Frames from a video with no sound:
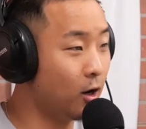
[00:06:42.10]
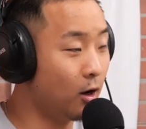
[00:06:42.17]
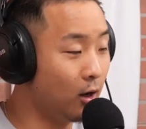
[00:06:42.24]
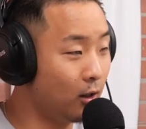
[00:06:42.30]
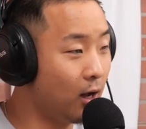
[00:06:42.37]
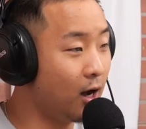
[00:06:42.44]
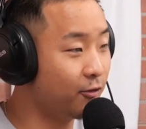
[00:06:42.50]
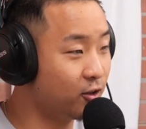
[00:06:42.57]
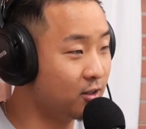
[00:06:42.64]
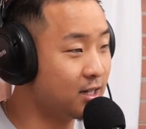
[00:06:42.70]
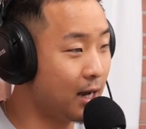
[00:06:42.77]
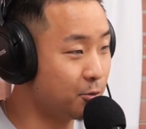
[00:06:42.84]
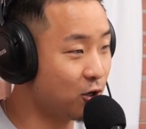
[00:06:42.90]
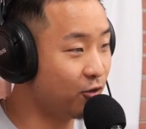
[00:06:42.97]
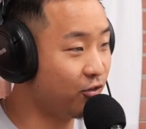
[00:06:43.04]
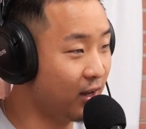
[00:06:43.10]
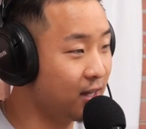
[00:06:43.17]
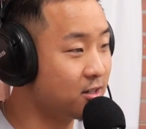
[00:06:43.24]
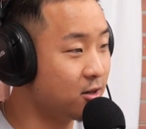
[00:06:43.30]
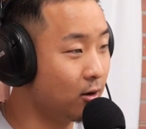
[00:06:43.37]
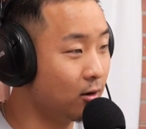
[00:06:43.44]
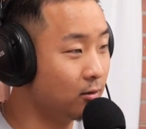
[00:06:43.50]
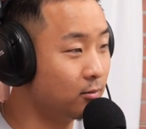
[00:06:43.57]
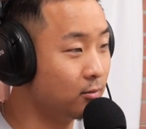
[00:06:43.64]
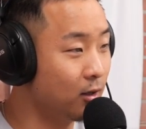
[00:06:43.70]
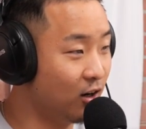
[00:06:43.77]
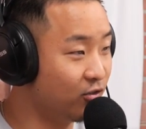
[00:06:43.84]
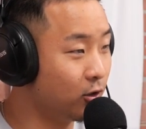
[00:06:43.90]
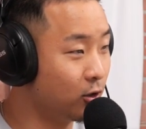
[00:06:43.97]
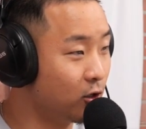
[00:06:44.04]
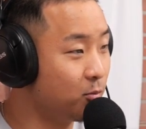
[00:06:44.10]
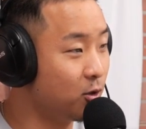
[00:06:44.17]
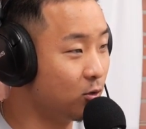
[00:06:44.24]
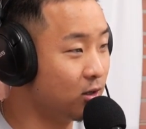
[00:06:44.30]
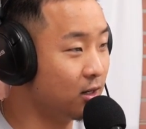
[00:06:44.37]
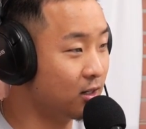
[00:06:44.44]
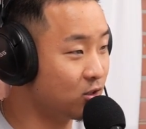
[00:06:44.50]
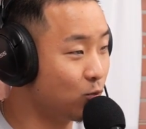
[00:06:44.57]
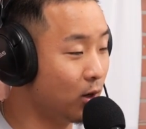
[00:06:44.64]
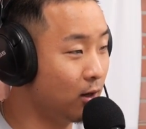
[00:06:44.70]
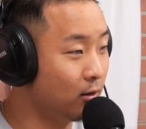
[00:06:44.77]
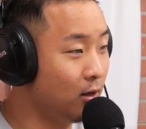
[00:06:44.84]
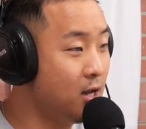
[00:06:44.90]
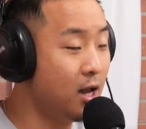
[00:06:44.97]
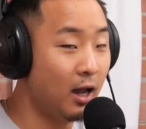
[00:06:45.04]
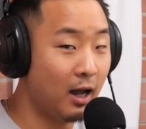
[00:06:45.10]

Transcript: all, oftentimes our fans are of the community as well.